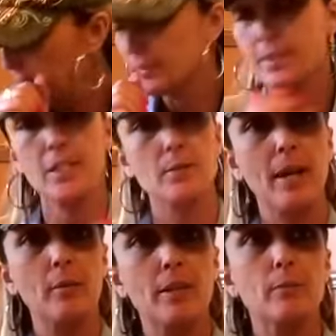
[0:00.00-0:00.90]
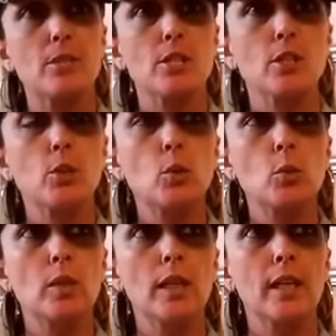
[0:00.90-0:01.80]
excuse me, I put up
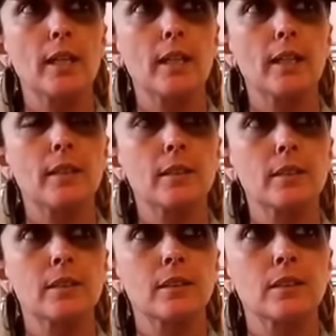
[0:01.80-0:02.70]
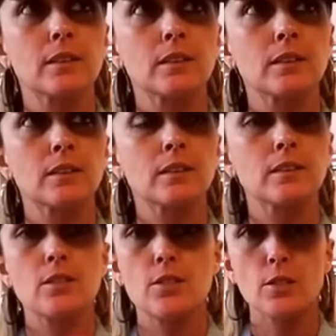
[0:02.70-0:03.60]
two, uh,
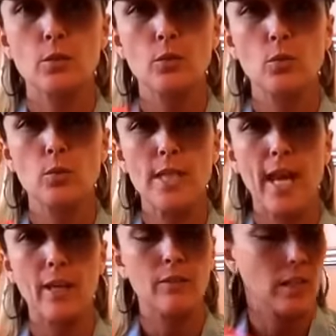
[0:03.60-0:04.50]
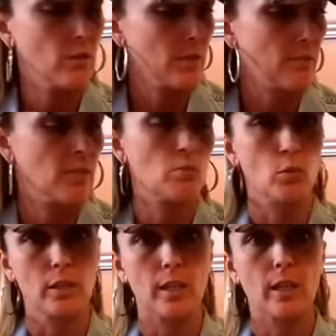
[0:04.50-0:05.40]
two tag videos up this
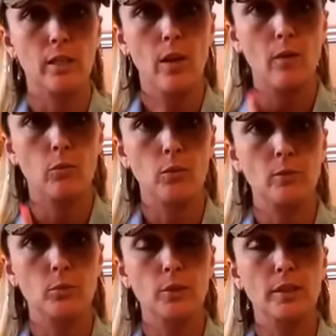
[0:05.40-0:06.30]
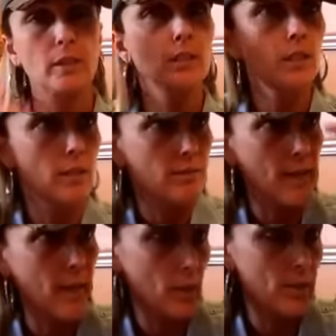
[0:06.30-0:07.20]
morning, and I do have one more
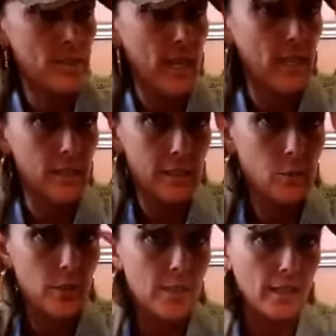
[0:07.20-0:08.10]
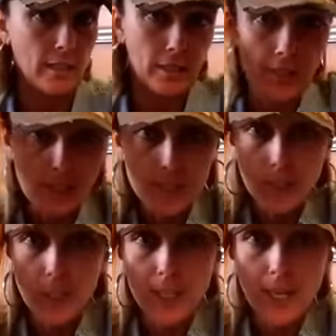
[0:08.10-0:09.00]
that I was tagged in with, uh,
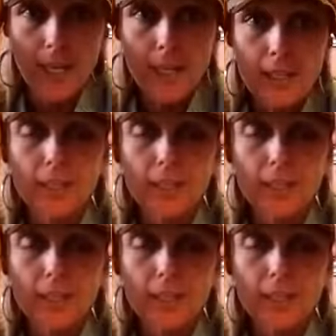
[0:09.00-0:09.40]
Sarah Kay.